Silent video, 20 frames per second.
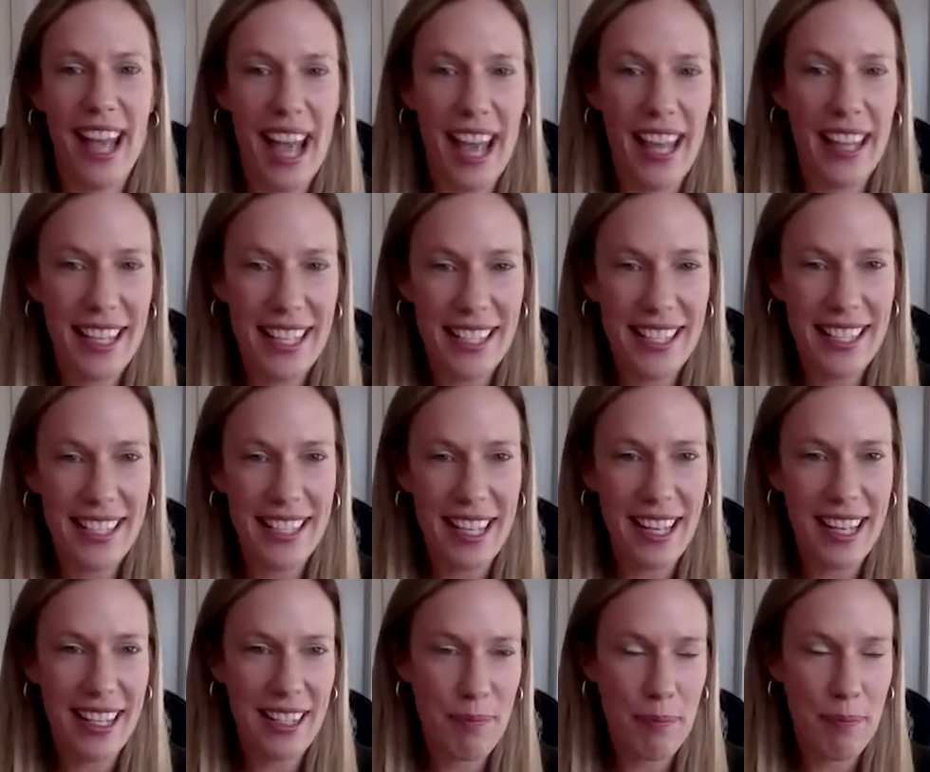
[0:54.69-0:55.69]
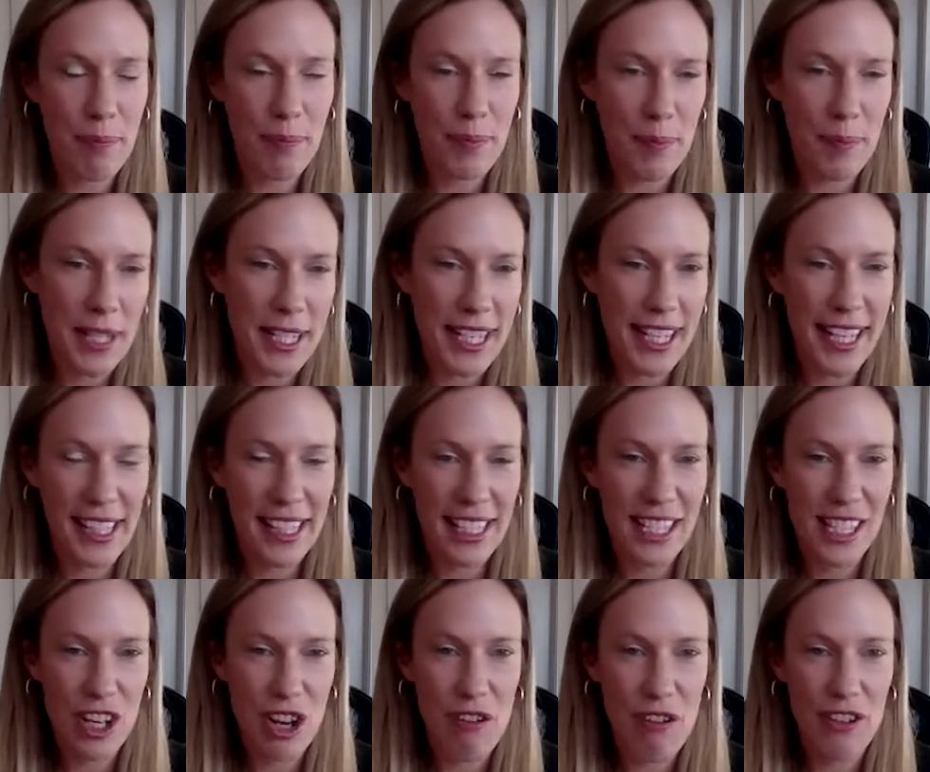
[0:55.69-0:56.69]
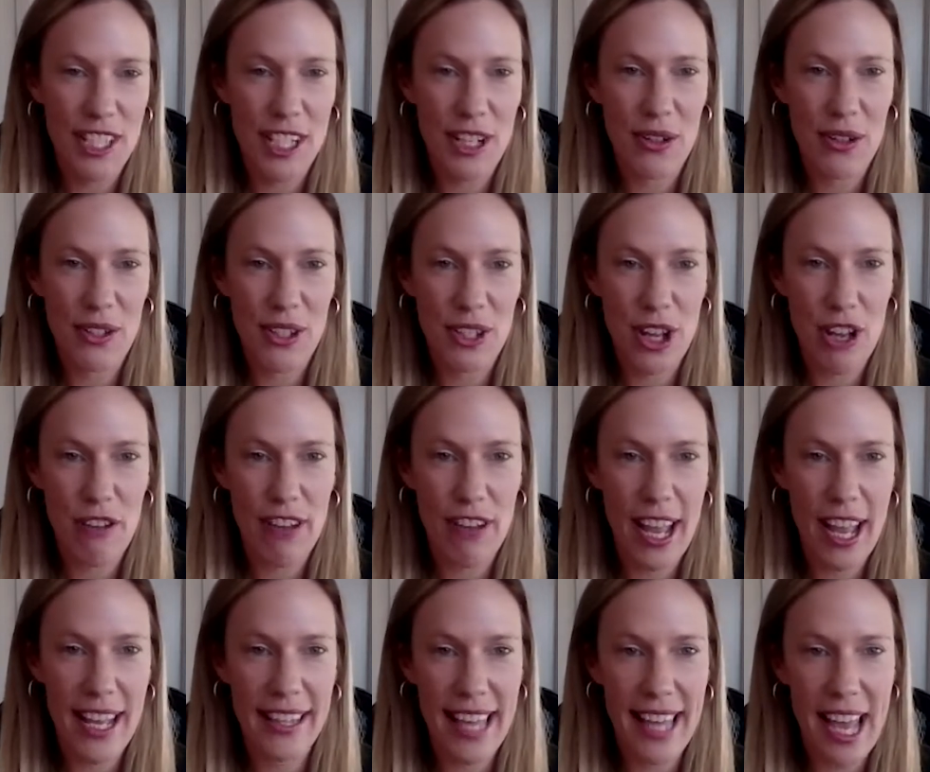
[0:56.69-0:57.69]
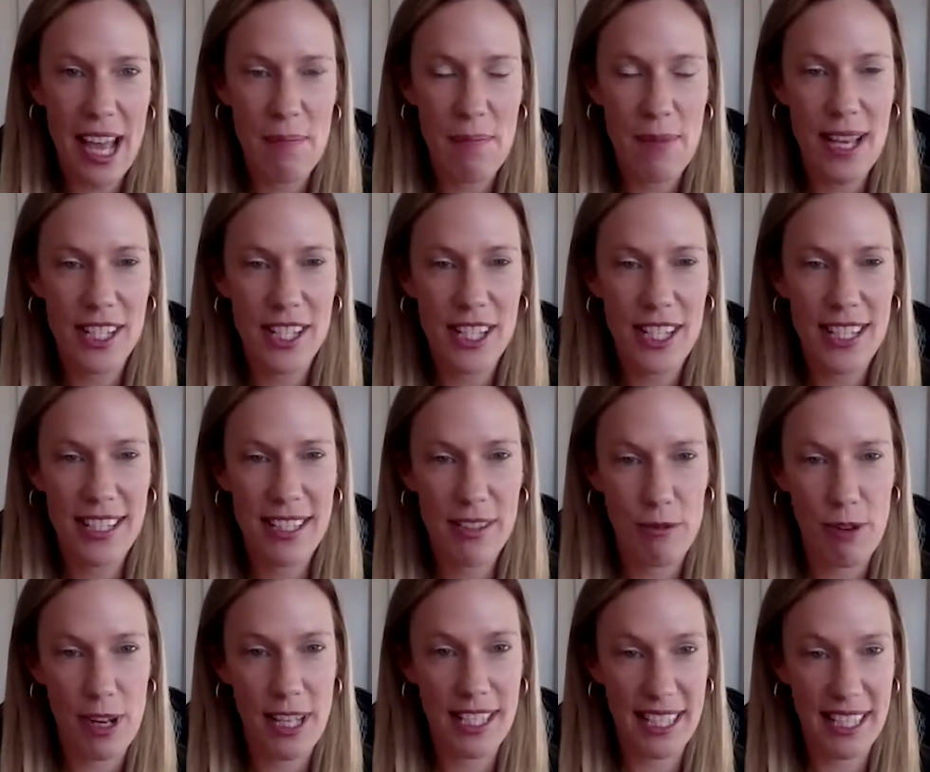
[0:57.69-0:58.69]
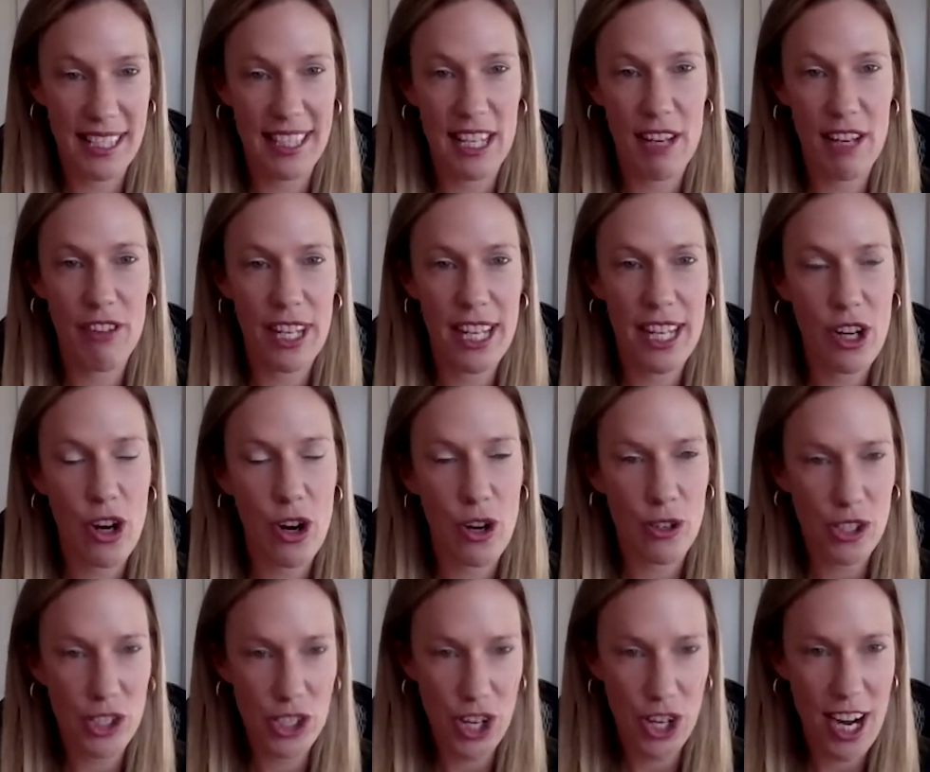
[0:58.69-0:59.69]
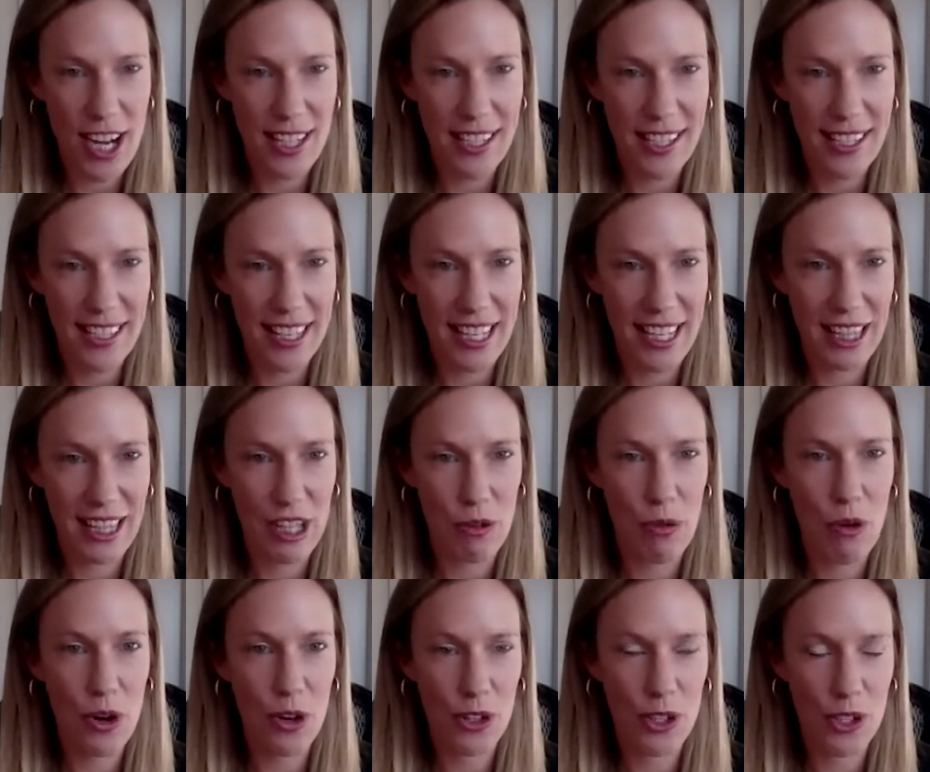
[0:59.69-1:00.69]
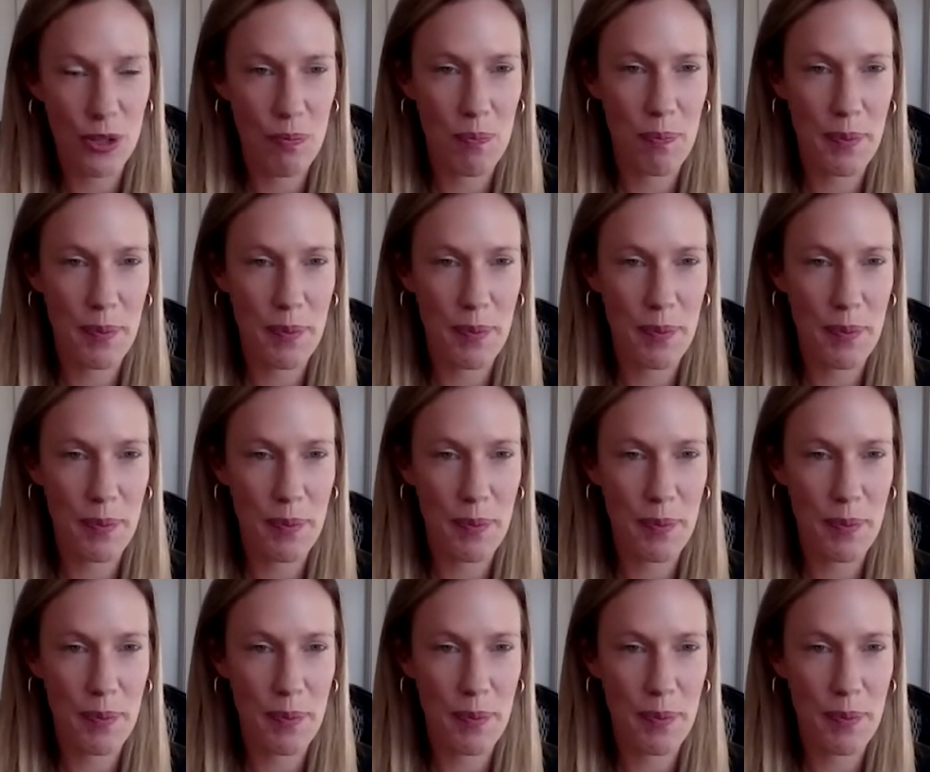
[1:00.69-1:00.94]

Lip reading: And this is a particular geophysical survey that measures resistivity contrast in the rocks